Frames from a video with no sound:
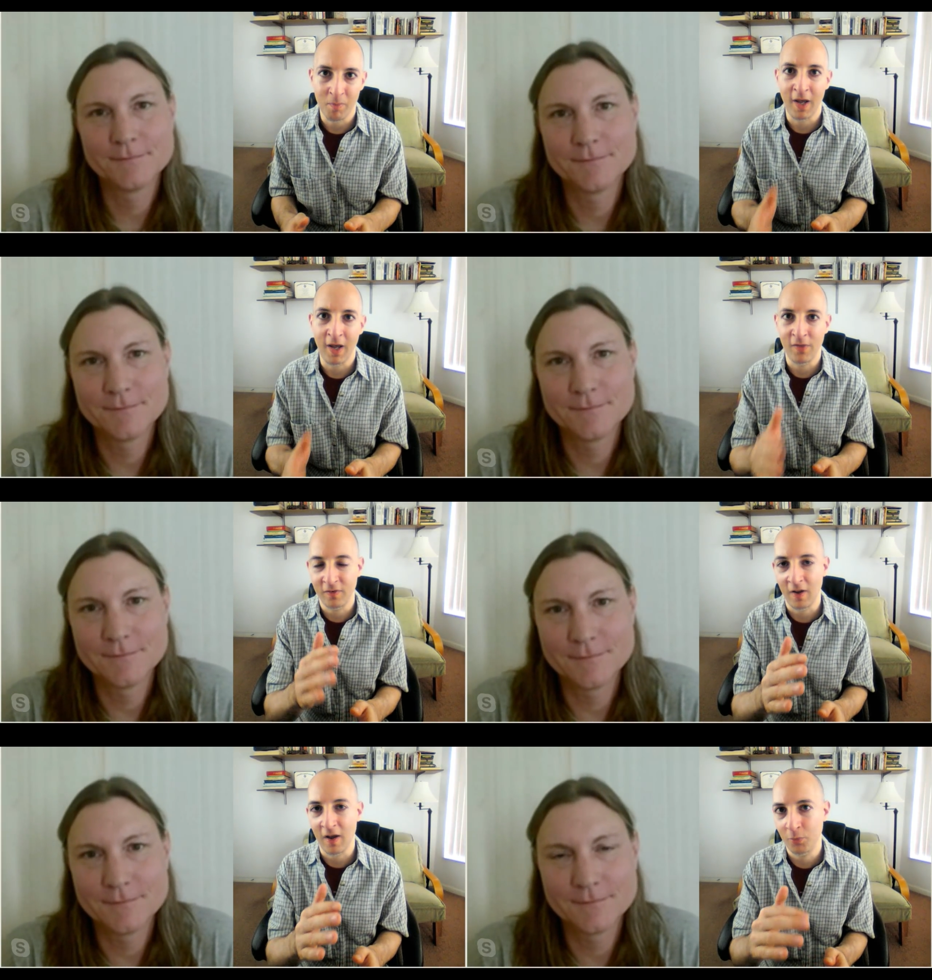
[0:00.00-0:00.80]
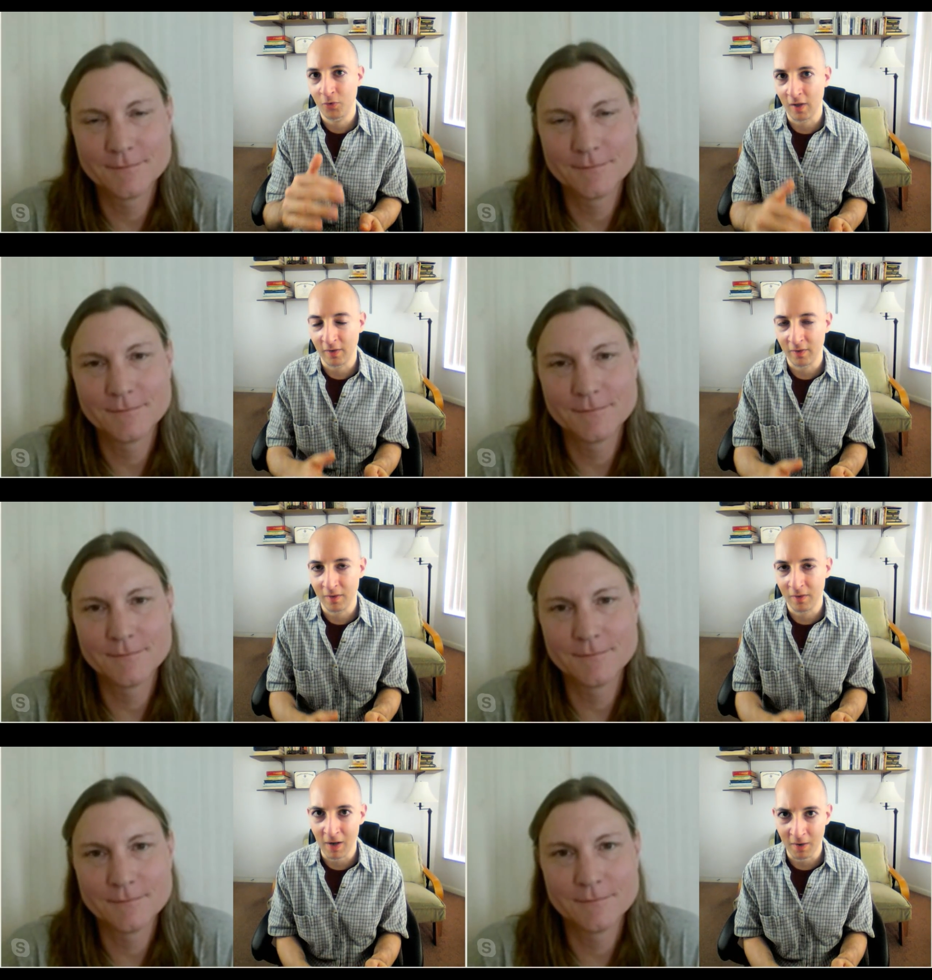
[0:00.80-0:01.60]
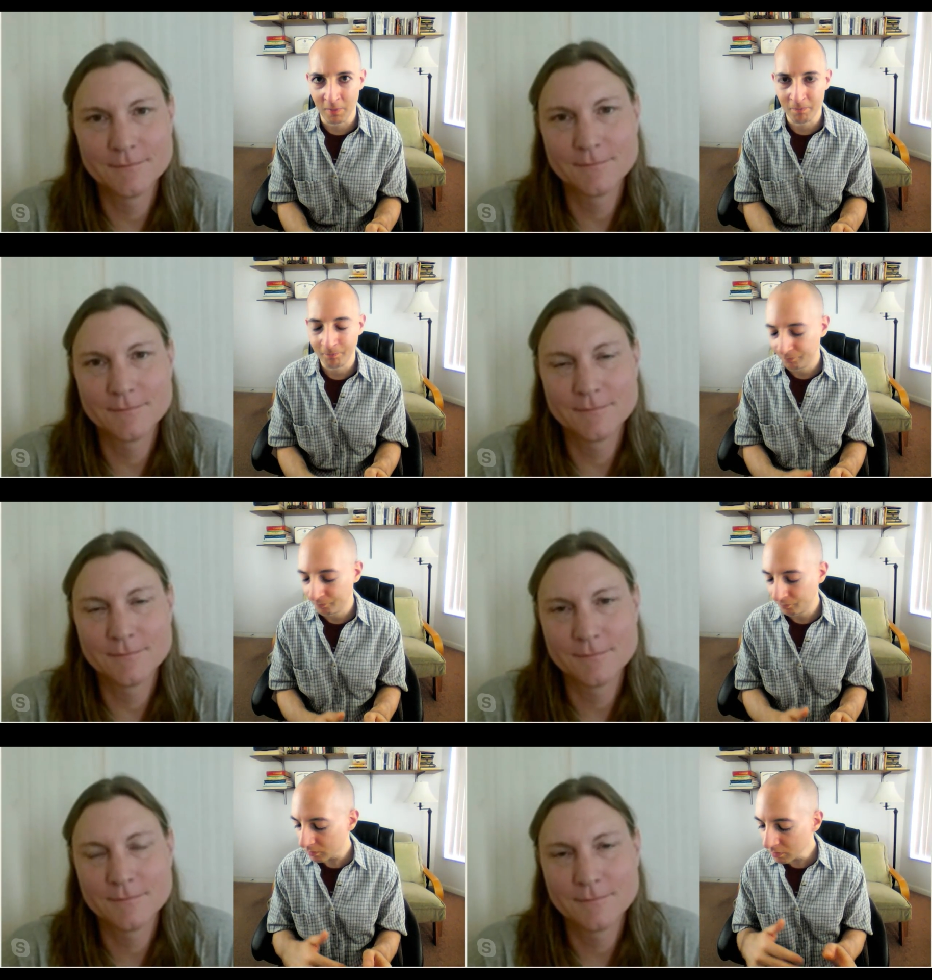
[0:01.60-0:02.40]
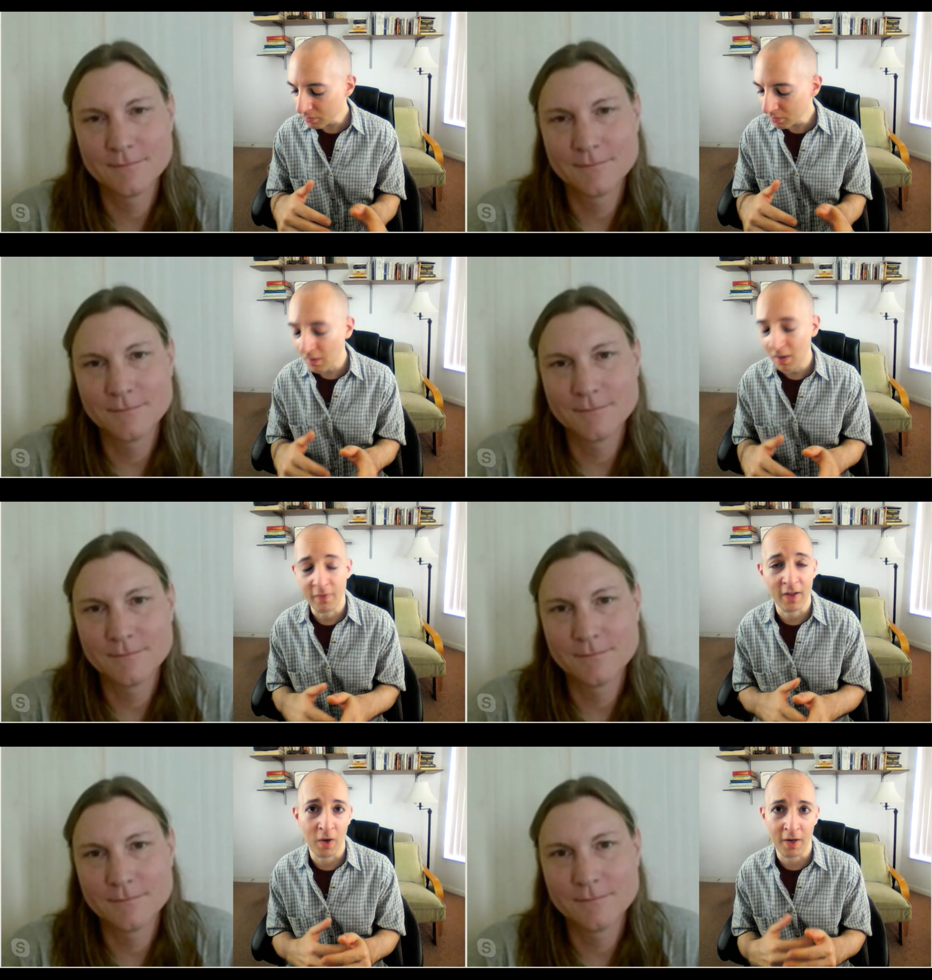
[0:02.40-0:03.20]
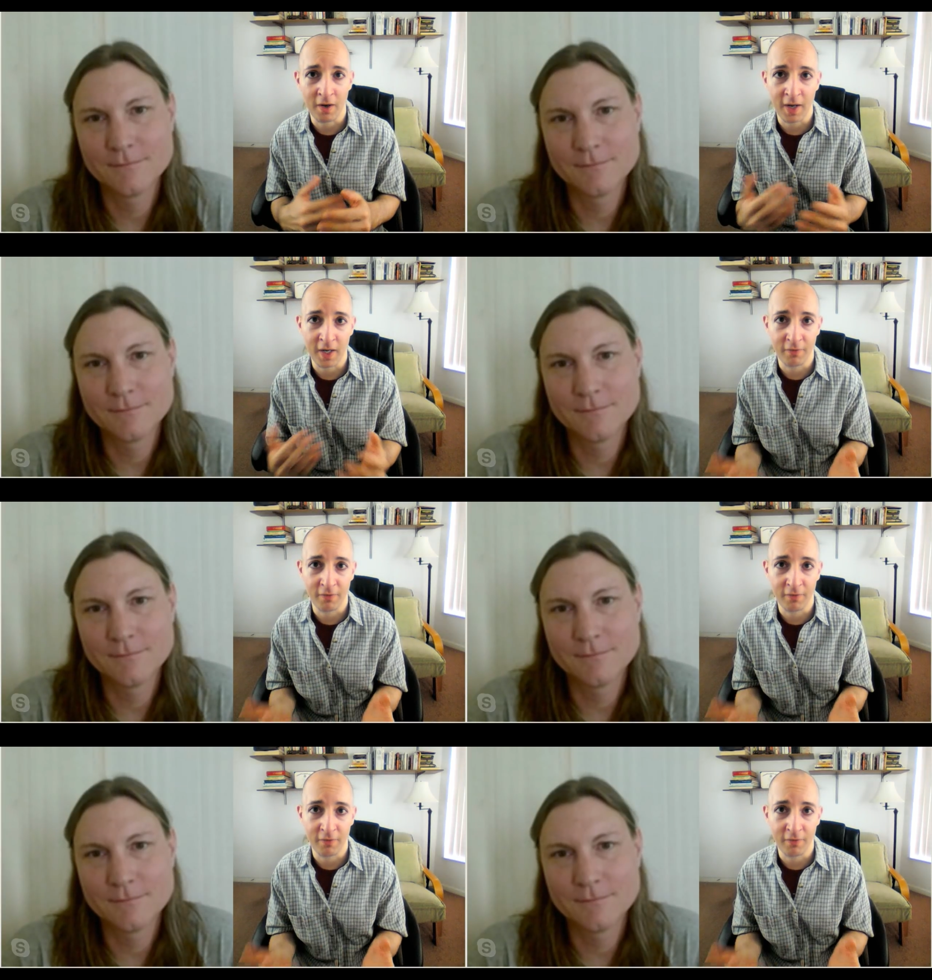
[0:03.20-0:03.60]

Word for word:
Speaker 1: They buy at the top, sell at the bottom. And that's why